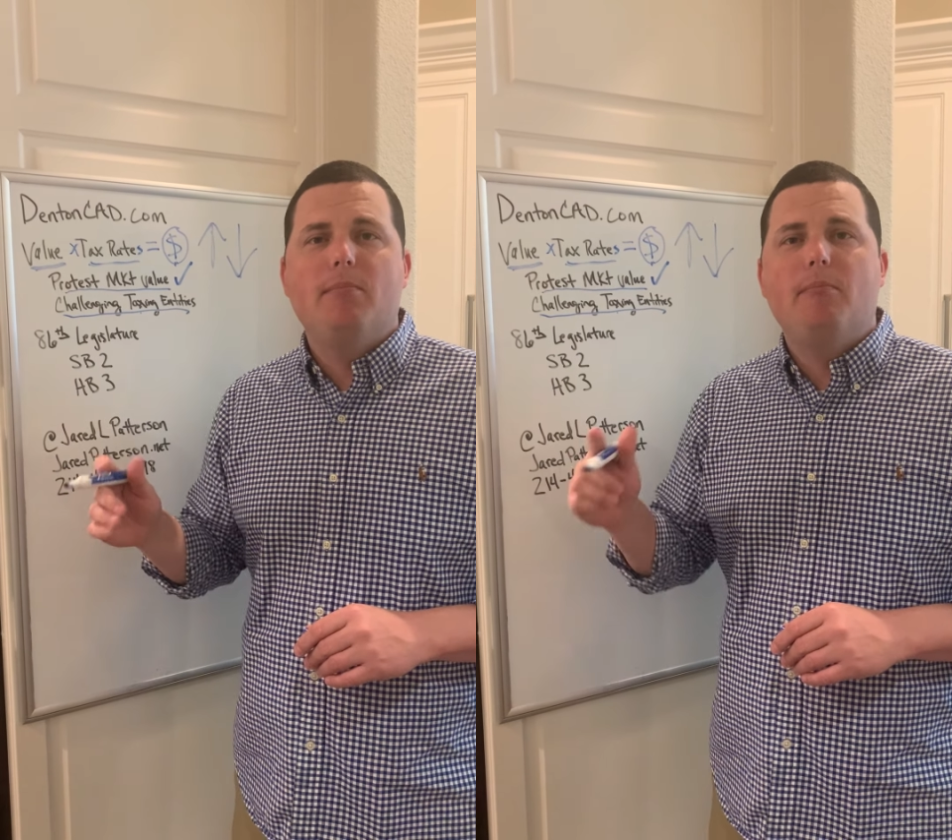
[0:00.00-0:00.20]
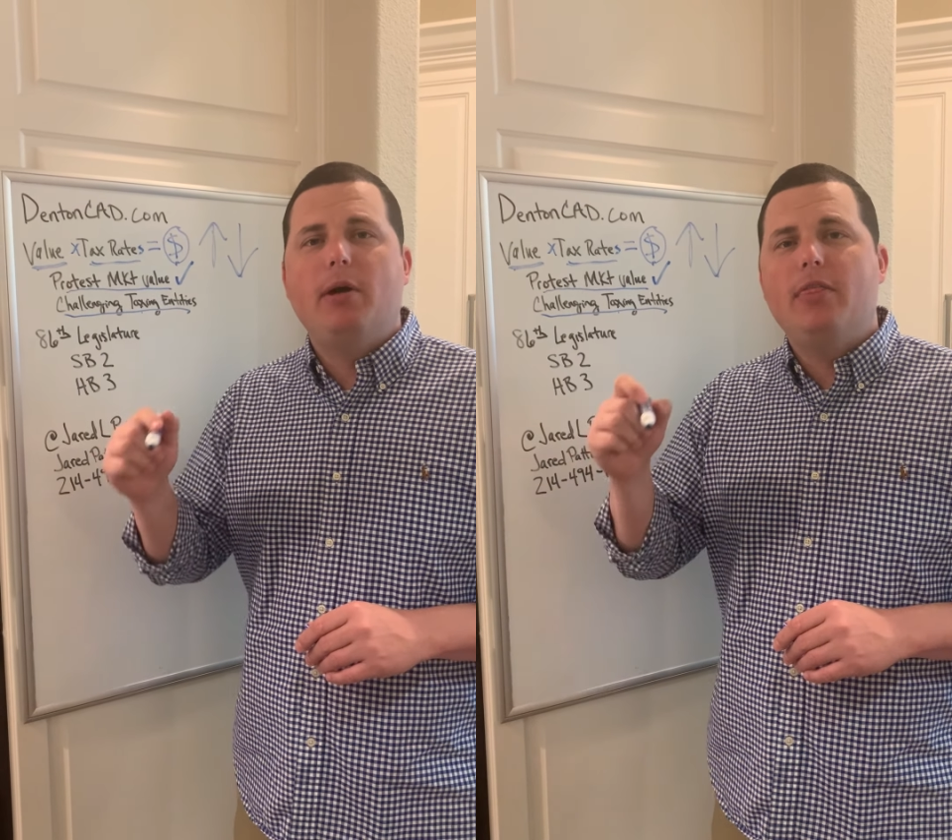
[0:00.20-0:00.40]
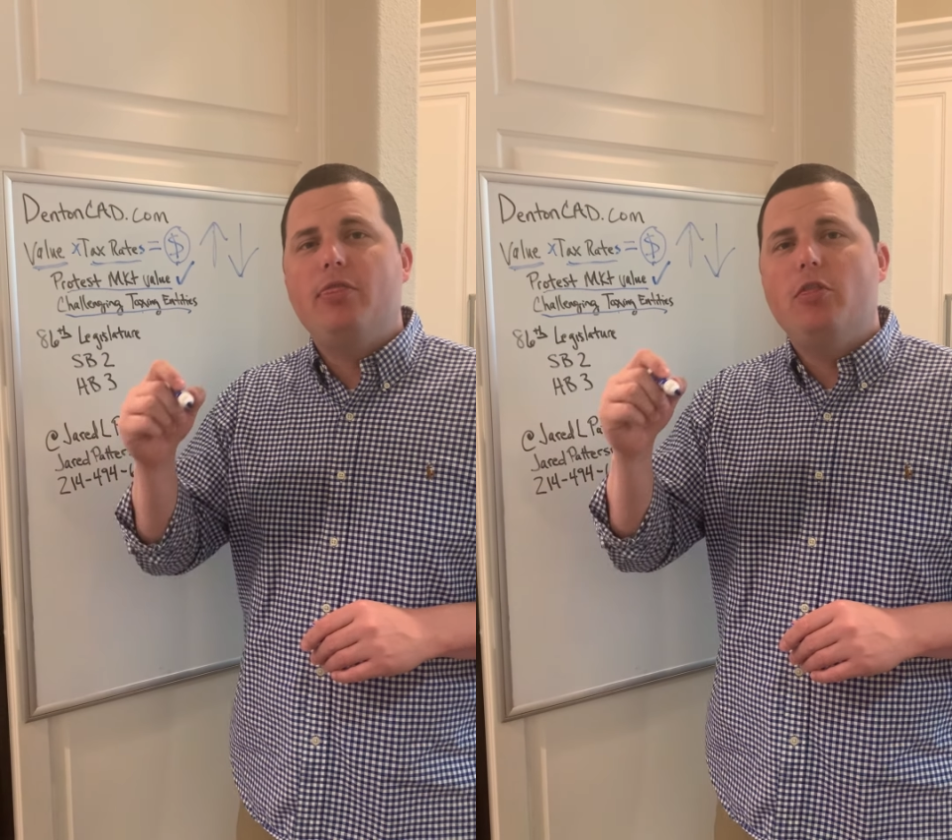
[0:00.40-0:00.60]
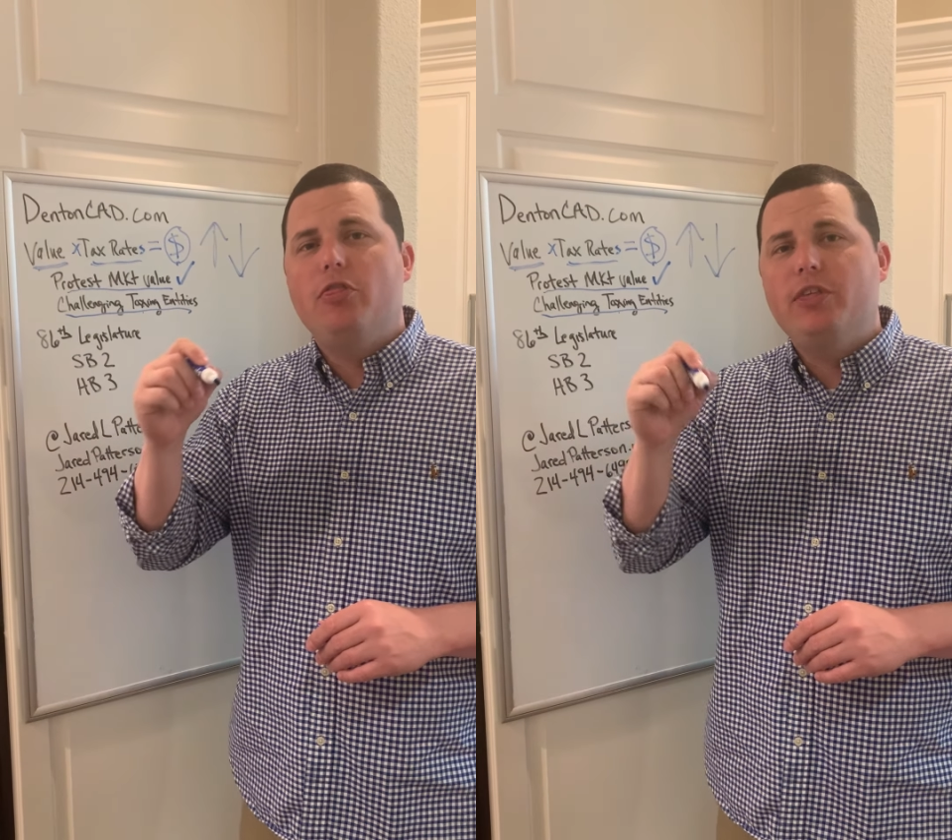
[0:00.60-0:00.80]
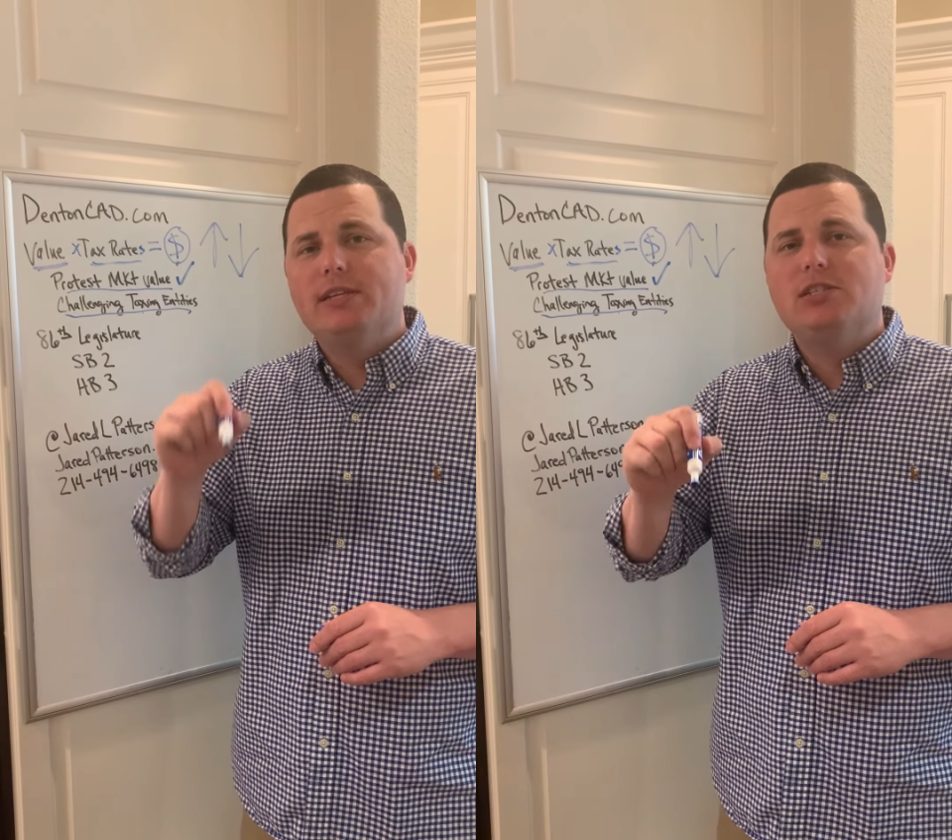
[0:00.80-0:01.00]
but
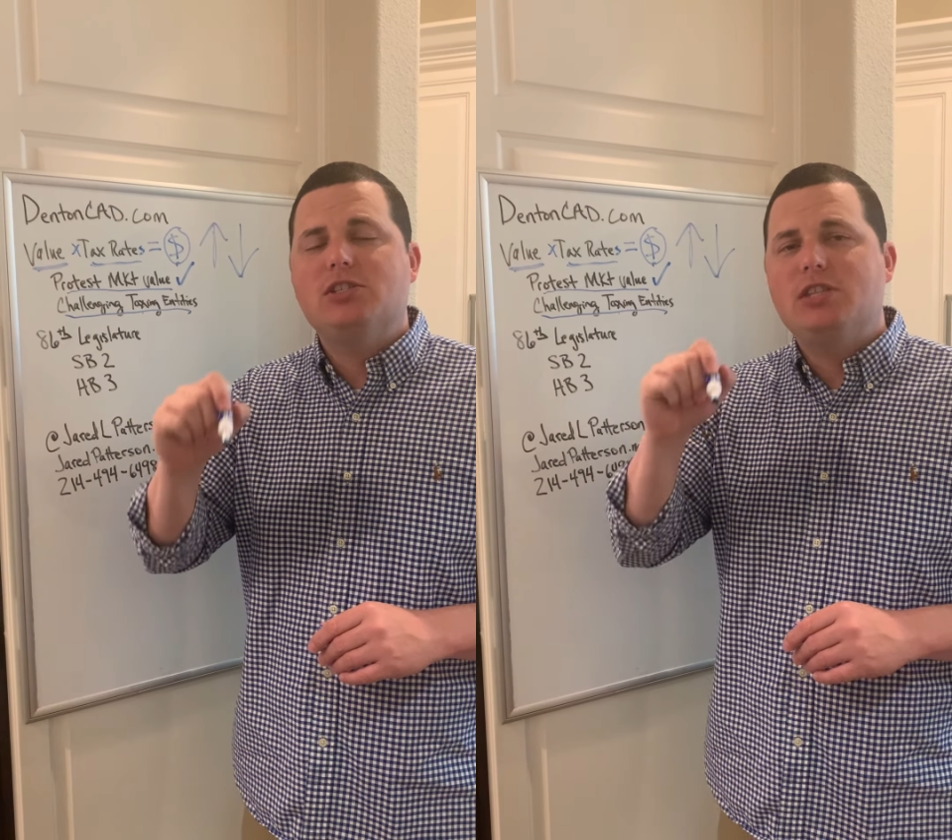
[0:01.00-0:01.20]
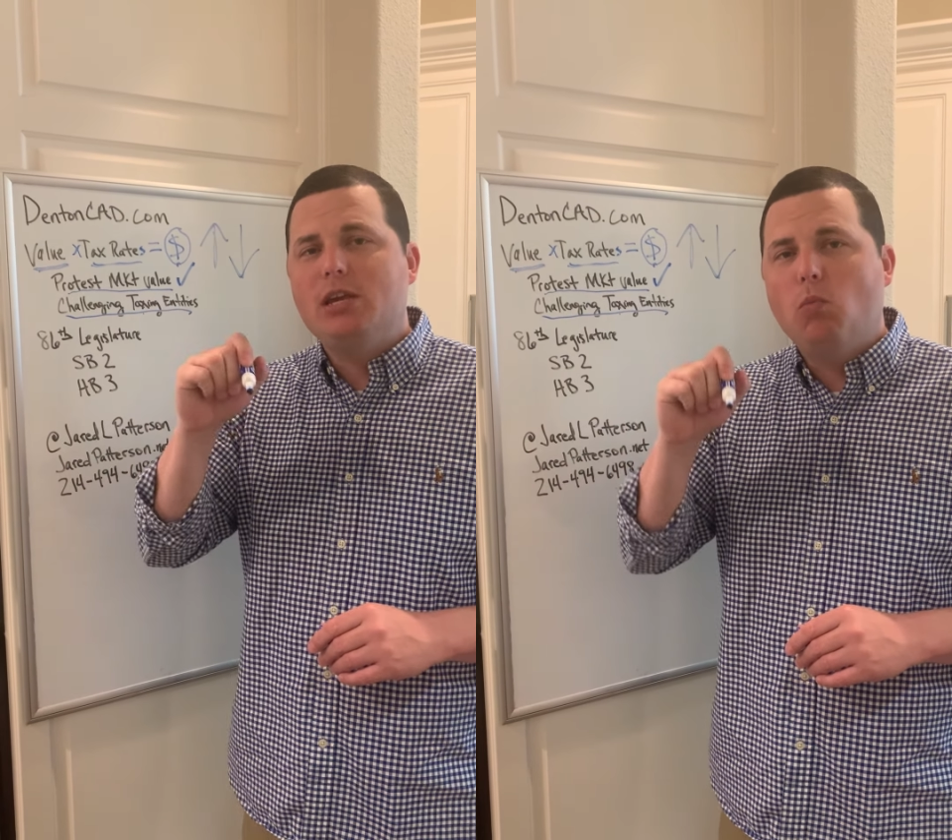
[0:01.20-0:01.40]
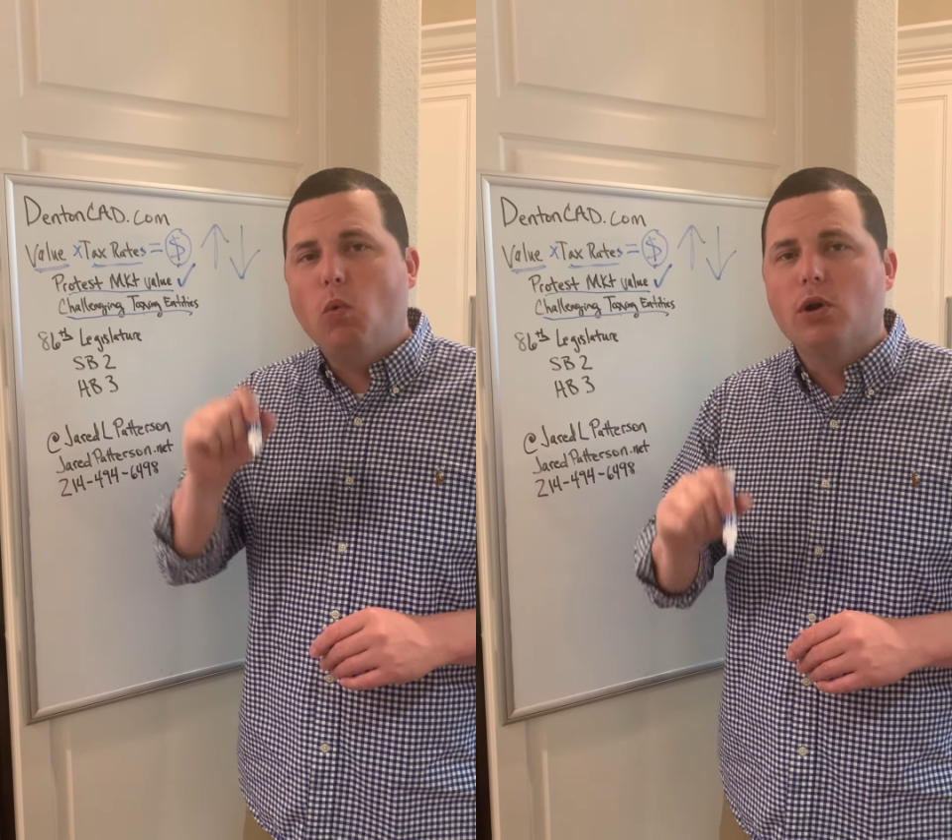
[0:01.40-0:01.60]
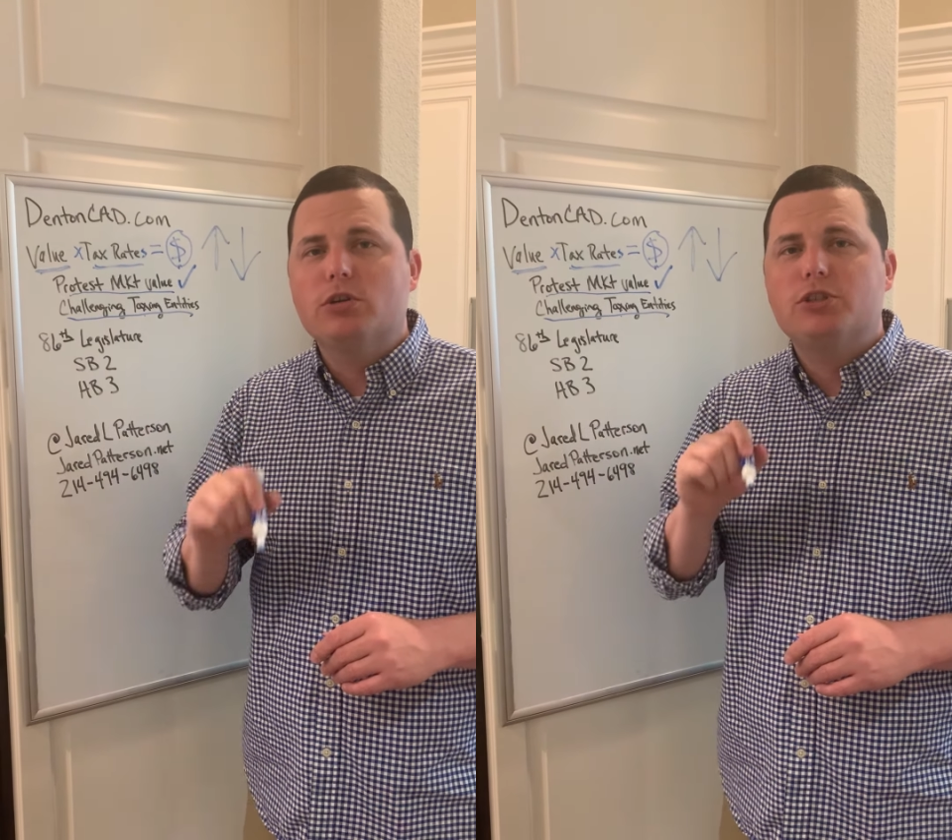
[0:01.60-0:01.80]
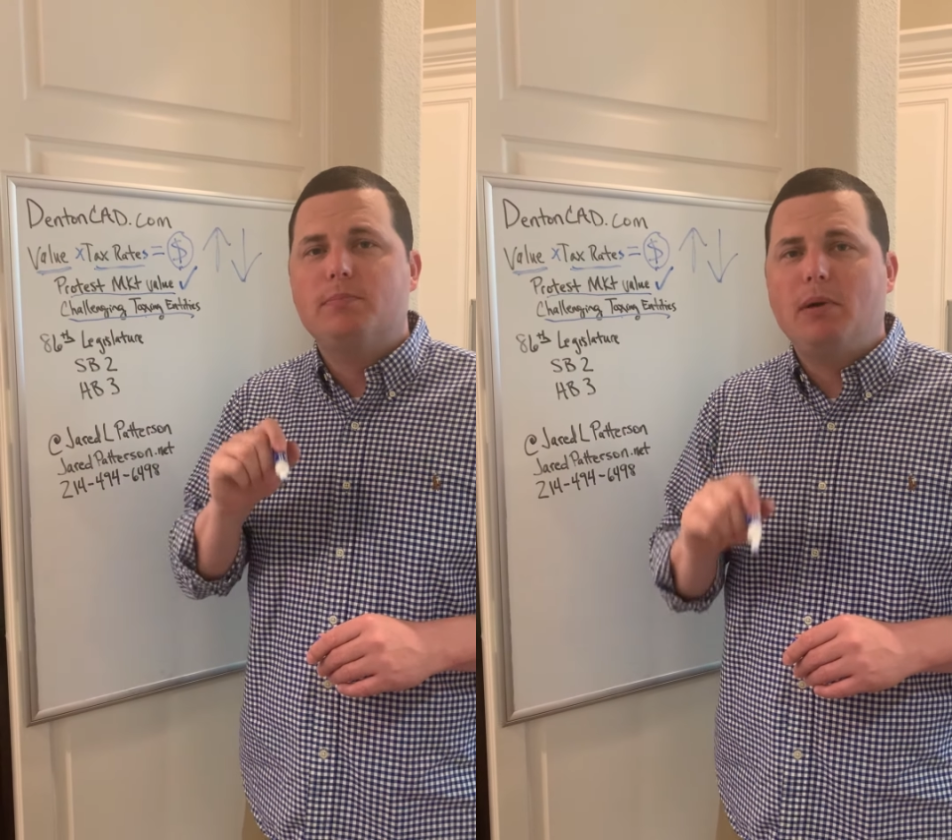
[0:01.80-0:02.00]
this is the worst